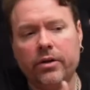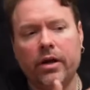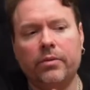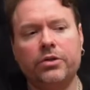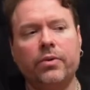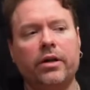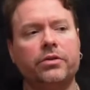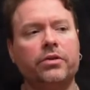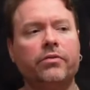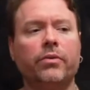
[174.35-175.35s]
You got what you wanted.
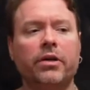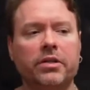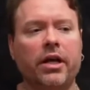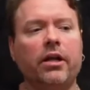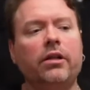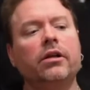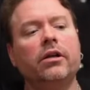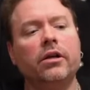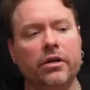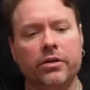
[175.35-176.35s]
So if you wanted to sell,
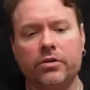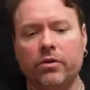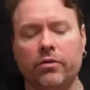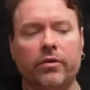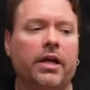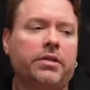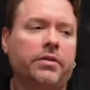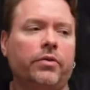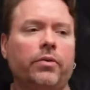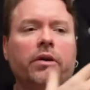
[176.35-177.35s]
you sold for less.
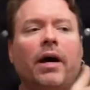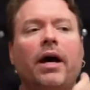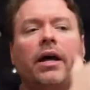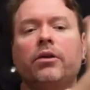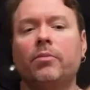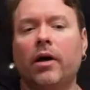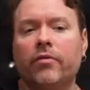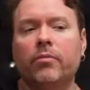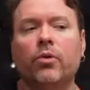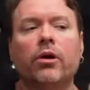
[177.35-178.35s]
If you wanted to buy, you bought
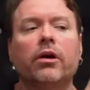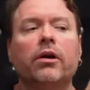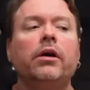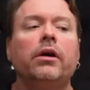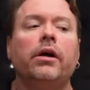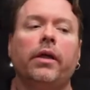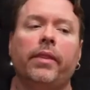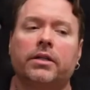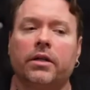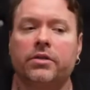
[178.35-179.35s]
for more, and
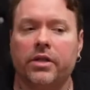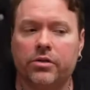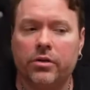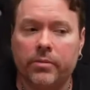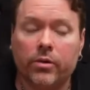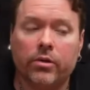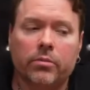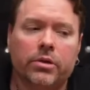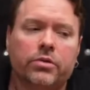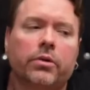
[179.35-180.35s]
that's how central limit order
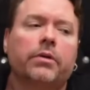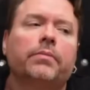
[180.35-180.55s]
books work.